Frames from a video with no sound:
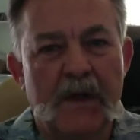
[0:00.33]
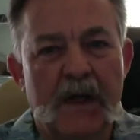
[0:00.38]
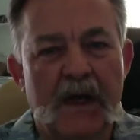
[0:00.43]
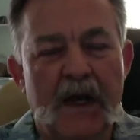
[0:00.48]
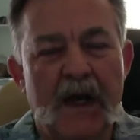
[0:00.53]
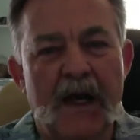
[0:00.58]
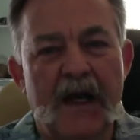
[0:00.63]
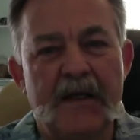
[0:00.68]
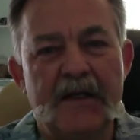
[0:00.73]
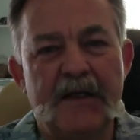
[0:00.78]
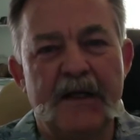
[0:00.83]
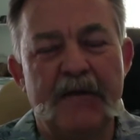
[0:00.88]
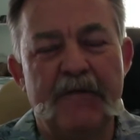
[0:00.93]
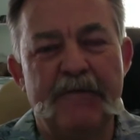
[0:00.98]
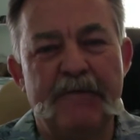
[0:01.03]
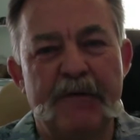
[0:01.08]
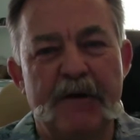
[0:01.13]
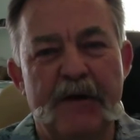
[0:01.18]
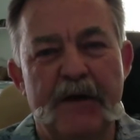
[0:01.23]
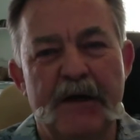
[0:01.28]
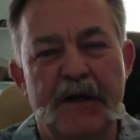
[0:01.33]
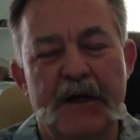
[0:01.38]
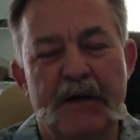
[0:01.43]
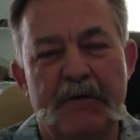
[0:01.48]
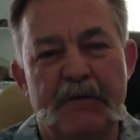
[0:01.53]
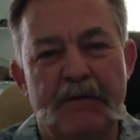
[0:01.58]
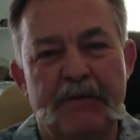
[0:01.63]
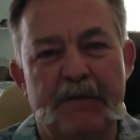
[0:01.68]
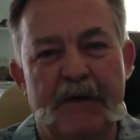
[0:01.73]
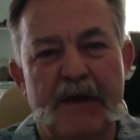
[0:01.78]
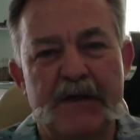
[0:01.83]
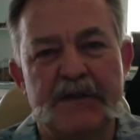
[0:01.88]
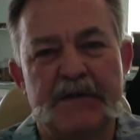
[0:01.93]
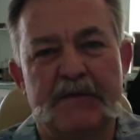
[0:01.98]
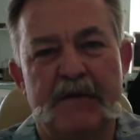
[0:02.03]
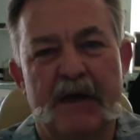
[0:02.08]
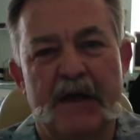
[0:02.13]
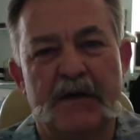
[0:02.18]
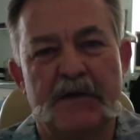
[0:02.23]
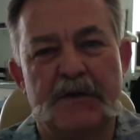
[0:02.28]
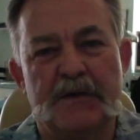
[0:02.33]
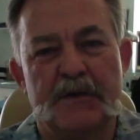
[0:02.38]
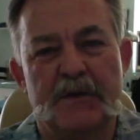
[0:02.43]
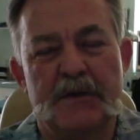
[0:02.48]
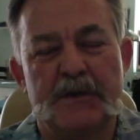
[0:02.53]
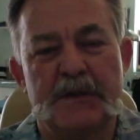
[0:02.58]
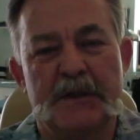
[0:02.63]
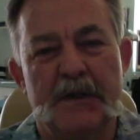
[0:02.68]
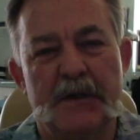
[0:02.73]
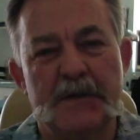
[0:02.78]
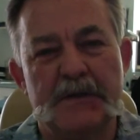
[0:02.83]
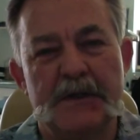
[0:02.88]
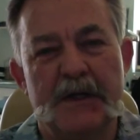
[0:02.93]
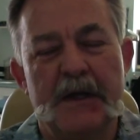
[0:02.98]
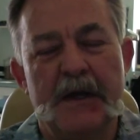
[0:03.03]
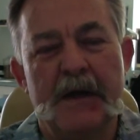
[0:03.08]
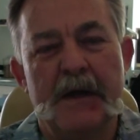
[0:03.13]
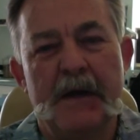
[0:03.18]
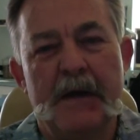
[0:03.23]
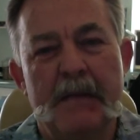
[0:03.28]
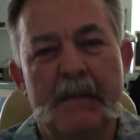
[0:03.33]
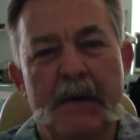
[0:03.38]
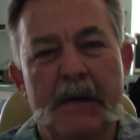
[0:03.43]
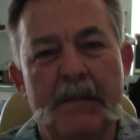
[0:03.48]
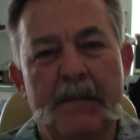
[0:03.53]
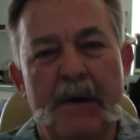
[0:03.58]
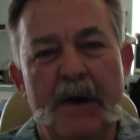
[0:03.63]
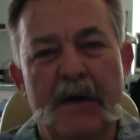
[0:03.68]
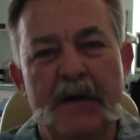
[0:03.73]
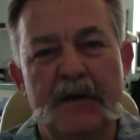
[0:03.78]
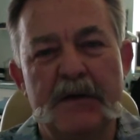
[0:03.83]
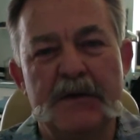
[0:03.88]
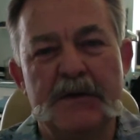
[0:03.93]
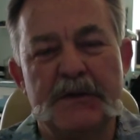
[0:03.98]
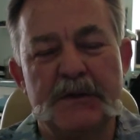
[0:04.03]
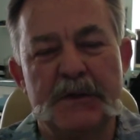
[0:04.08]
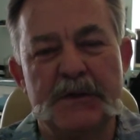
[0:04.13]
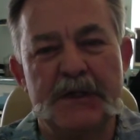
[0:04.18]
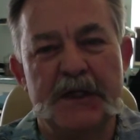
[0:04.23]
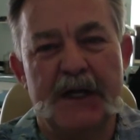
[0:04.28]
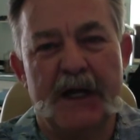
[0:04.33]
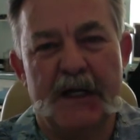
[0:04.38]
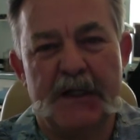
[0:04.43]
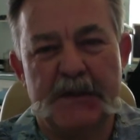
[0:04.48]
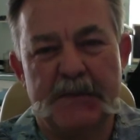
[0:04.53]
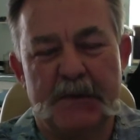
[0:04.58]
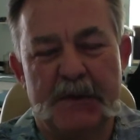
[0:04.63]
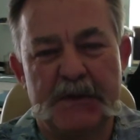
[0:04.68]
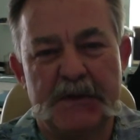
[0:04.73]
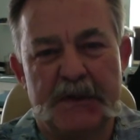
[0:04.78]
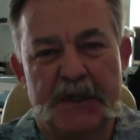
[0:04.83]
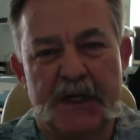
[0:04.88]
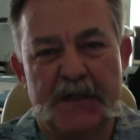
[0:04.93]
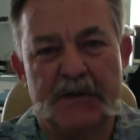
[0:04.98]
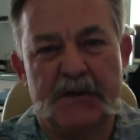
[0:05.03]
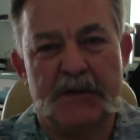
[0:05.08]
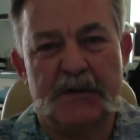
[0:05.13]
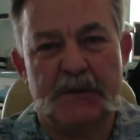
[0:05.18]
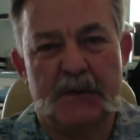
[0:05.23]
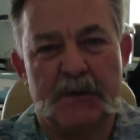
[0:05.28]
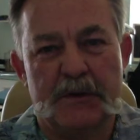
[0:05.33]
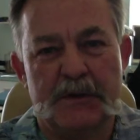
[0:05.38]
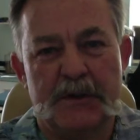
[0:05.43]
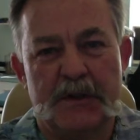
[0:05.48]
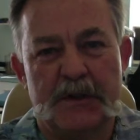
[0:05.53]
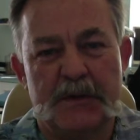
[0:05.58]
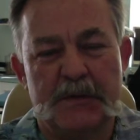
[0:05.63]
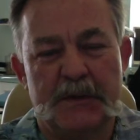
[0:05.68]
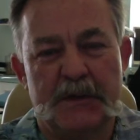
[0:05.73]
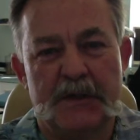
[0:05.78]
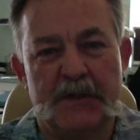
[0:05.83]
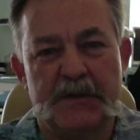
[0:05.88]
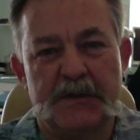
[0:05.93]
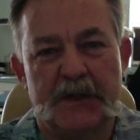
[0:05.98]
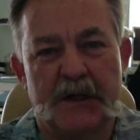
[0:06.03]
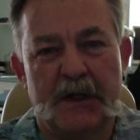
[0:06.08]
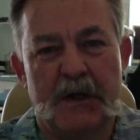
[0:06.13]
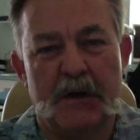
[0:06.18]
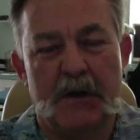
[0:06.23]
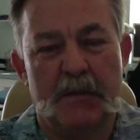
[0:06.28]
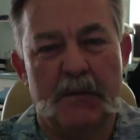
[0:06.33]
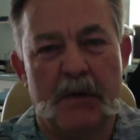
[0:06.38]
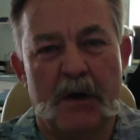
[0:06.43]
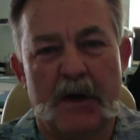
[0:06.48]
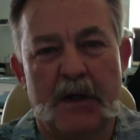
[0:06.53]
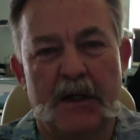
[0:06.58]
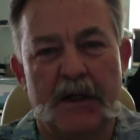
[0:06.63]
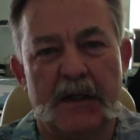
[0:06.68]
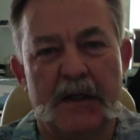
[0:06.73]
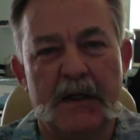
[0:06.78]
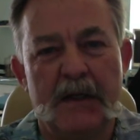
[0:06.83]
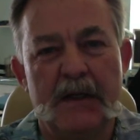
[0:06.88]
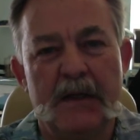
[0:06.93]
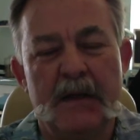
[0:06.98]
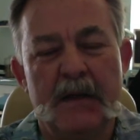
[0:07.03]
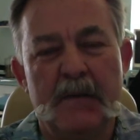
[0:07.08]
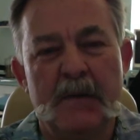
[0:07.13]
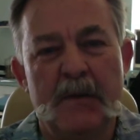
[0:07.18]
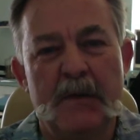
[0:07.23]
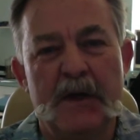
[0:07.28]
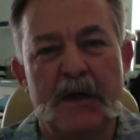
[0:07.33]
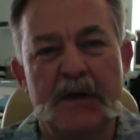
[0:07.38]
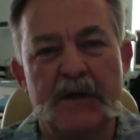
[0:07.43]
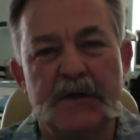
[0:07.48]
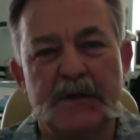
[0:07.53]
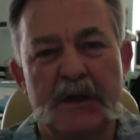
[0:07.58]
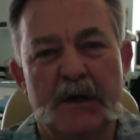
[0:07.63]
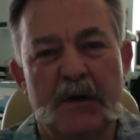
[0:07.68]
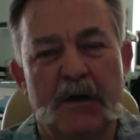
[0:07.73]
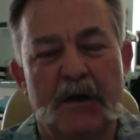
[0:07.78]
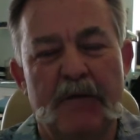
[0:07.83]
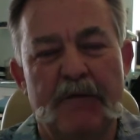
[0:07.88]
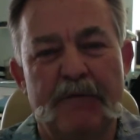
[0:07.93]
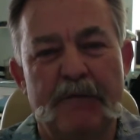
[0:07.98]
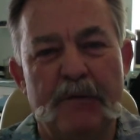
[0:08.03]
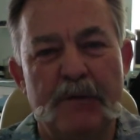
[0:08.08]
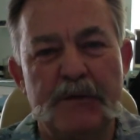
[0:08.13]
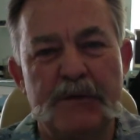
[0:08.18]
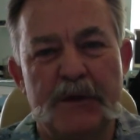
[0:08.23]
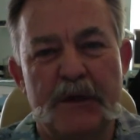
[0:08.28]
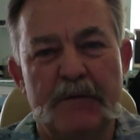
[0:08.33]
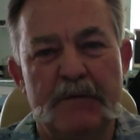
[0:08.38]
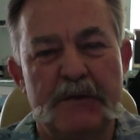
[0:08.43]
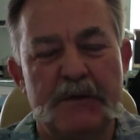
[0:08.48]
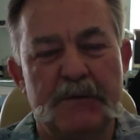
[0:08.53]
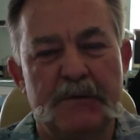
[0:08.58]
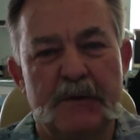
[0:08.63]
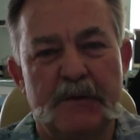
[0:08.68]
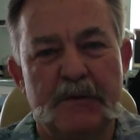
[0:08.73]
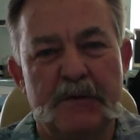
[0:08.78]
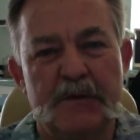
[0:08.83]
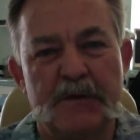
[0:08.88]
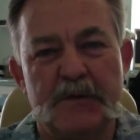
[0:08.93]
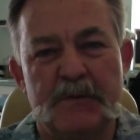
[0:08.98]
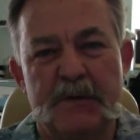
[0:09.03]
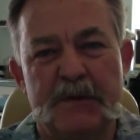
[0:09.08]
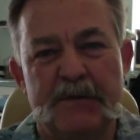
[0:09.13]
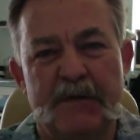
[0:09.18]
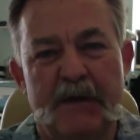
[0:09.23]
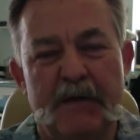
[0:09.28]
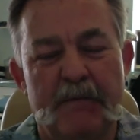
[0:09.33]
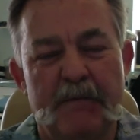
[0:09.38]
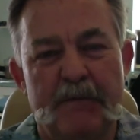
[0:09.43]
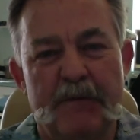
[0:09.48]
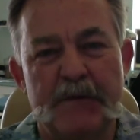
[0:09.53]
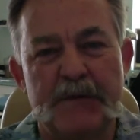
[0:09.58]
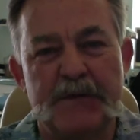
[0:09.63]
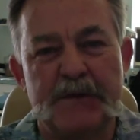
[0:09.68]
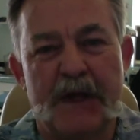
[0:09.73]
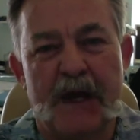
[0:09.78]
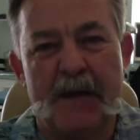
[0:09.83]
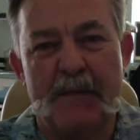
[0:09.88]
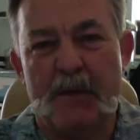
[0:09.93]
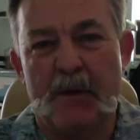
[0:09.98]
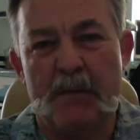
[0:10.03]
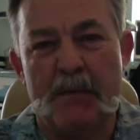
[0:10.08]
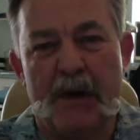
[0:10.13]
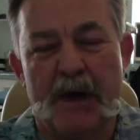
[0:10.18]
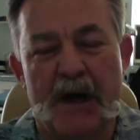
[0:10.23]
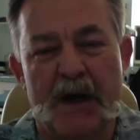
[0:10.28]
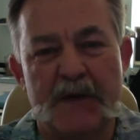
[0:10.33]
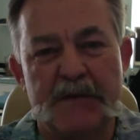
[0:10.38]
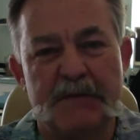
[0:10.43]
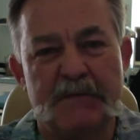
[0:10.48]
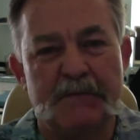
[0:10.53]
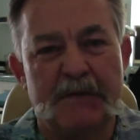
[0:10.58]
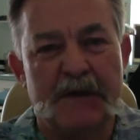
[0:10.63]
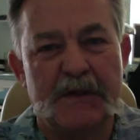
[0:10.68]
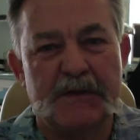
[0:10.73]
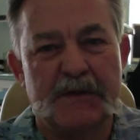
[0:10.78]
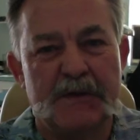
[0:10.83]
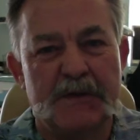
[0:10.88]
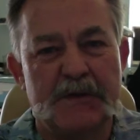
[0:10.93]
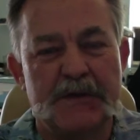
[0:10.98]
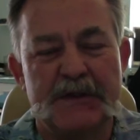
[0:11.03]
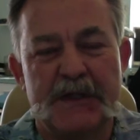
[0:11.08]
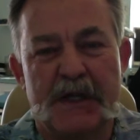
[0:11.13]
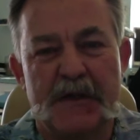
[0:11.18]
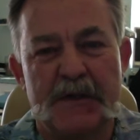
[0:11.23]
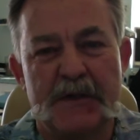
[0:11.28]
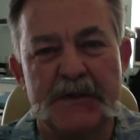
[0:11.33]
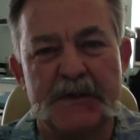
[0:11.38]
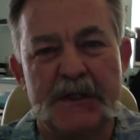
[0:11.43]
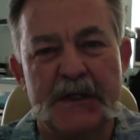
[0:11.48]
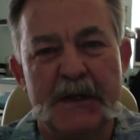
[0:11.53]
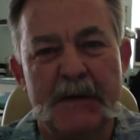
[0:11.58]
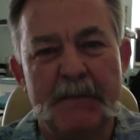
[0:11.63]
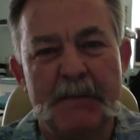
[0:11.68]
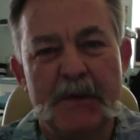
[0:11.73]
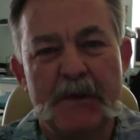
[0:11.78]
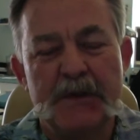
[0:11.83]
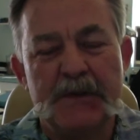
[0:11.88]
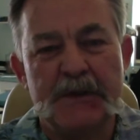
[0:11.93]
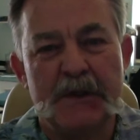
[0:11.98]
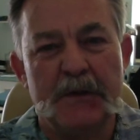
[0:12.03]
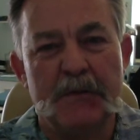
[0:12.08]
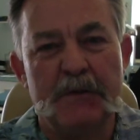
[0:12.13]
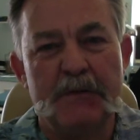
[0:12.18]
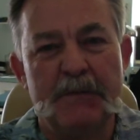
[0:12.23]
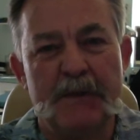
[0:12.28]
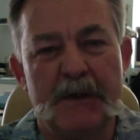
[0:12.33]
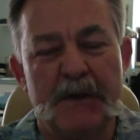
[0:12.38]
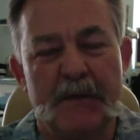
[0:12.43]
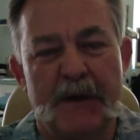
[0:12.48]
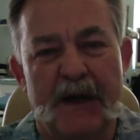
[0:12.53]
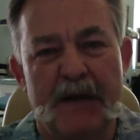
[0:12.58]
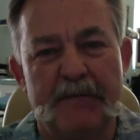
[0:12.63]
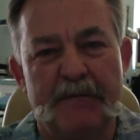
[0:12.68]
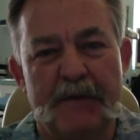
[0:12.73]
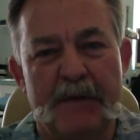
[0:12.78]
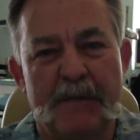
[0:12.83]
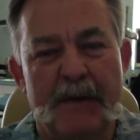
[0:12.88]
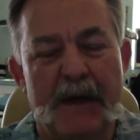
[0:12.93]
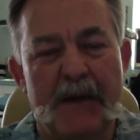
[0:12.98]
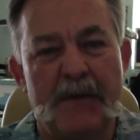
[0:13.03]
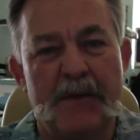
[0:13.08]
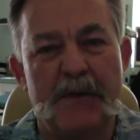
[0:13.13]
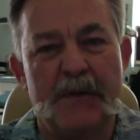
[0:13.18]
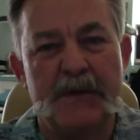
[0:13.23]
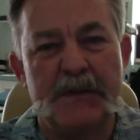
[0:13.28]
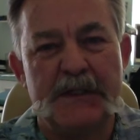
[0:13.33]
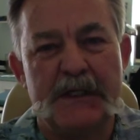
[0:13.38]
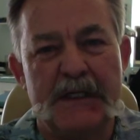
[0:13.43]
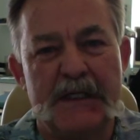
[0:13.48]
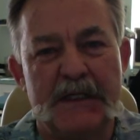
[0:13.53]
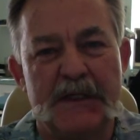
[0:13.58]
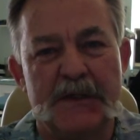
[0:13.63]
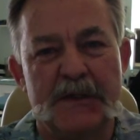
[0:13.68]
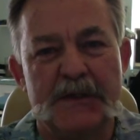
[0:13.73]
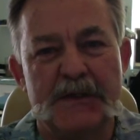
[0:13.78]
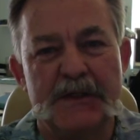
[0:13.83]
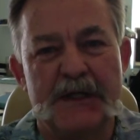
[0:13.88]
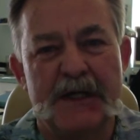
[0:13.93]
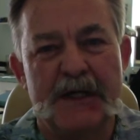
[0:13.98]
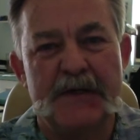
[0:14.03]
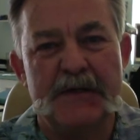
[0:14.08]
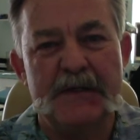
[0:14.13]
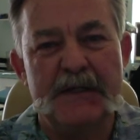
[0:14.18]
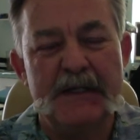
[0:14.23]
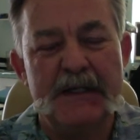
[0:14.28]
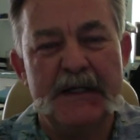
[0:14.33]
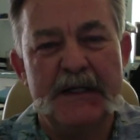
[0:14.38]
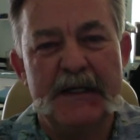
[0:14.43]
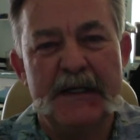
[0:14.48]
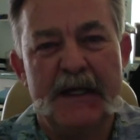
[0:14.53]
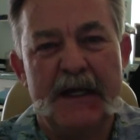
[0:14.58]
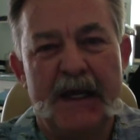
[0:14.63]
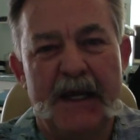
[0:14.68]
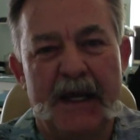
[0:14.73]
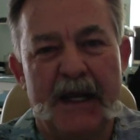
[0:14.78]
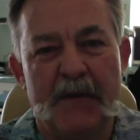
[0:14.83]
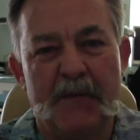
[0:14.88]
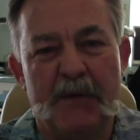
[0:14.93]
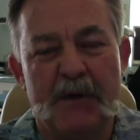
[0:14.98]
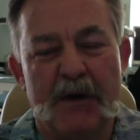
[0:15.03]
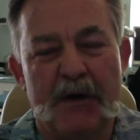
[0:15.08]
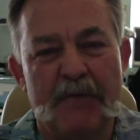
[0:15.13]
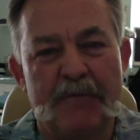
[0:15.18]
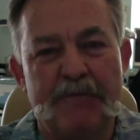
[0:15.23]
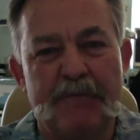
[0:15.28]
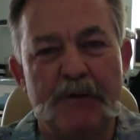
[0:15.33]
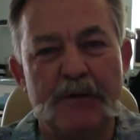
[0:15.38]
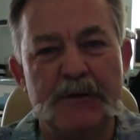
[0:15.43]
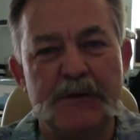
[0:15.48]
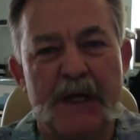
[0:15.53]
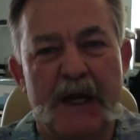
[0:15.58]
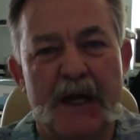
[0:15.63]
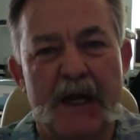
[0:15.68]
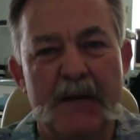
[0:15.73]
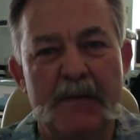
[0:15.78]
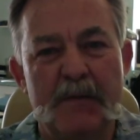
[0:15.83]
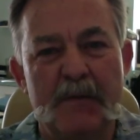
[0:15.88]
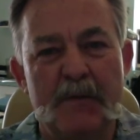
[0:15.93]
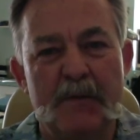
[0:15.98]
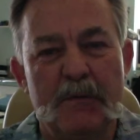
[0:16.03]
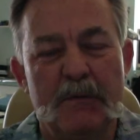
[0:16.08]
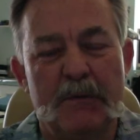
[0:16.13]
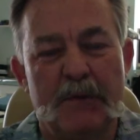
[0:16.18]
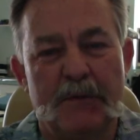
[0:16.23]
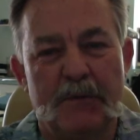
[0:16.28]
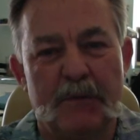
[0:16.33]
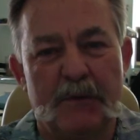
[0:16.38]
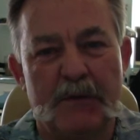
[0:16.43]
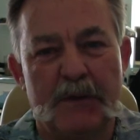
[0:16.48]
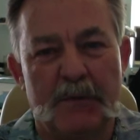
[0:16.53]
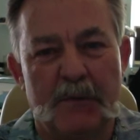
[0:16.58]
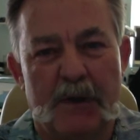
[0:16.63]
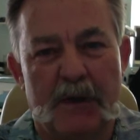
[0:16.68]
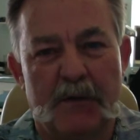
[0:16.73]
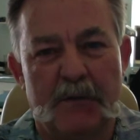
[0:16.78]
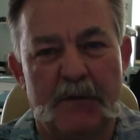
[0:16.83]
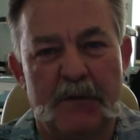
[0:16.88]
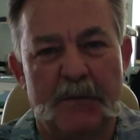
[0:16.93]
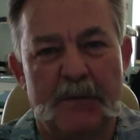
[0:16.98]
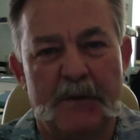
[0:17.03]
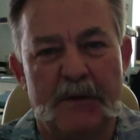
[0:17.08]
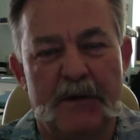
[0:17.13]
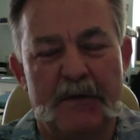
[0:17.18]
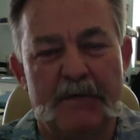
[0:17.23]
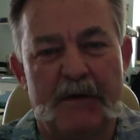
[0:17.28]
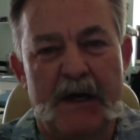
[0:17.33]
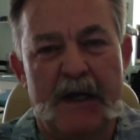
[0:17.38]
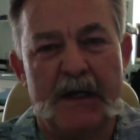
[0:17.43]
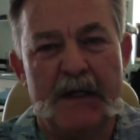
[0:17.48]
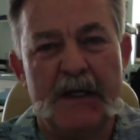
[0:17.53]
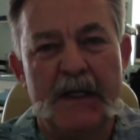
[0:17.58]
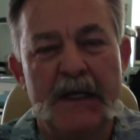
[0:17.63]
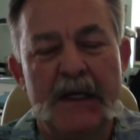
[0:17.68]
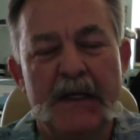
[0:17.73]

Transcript: Hi, Dave Fahrny here with Fast Nevada Short Sales. My partner Suzie and I specialize in short sales because of the current market, but we also are full service realtors that we've helped first time home buyers, investors, sellers. So we've been around for about 13 years now and we are full time. We're with Realty One Group here in Nevada.